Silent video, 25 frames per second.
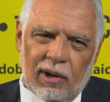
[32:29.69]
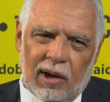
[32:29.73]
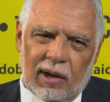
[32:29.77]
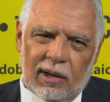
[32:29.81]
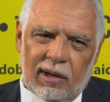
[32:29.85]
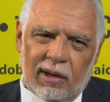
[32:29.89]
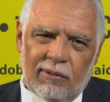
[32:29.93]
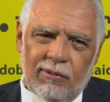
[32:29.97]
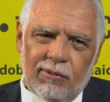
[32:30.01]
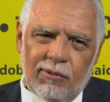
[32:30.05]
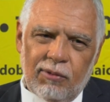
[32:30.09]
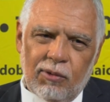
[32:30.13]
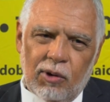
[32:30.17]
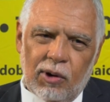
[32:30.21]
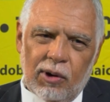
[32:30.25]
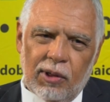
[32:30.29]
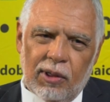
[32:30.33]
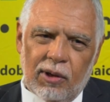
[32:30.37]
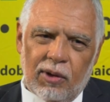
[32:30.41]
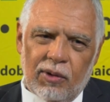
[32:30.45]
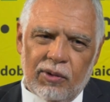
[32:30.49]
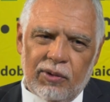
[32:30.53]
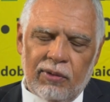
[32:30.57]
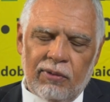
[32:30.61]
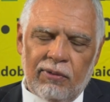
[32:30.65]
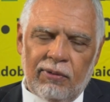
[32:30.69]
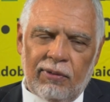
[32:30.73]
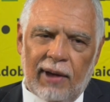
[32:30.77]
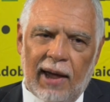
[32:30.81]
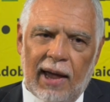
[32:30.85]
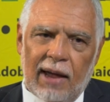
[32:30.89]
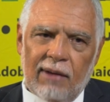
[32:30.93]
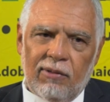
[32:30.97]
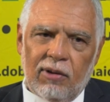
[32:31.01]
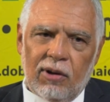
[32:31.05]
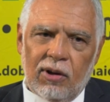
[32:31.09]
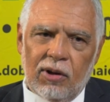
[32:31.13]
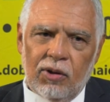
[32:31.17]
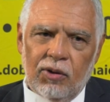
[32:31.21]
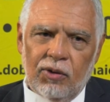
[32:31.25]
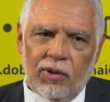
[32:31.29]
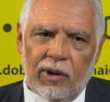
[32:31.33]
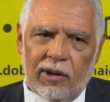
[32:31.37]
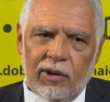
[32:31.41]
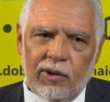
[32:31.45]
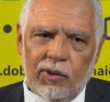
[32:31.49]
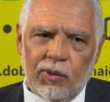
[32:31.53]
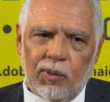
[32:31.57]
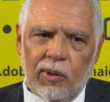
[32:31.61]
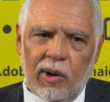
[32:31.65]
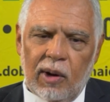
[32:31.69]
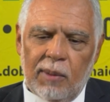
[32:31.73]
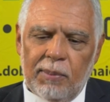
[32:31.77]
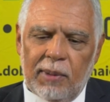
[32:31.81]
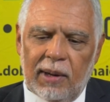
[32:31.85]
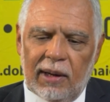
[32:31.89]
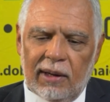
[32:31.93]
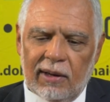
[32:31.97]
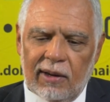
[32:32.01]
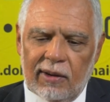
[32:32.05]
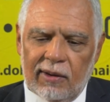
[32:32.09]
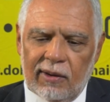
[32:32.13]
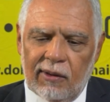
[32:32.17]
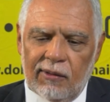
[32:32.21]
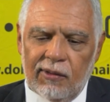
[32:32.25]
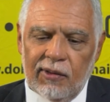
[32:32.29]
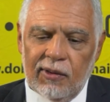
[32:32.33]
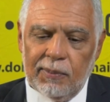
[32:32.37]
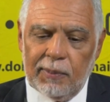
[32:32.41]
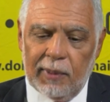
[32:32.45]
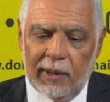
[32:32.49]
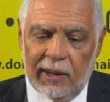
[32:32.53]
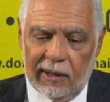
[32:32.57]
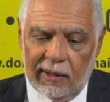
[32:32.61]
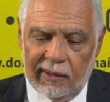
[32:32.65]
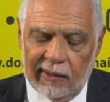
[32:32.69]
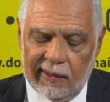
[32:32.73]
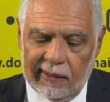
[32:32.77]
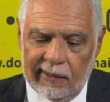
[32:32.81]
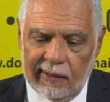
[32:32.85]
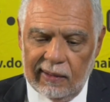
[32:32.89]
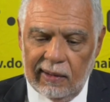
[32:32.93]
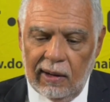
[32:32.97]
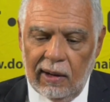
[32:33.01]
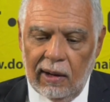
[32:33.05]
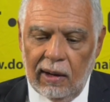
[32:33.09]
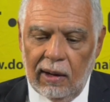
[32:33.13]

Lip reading: under 4,500 square meters of space,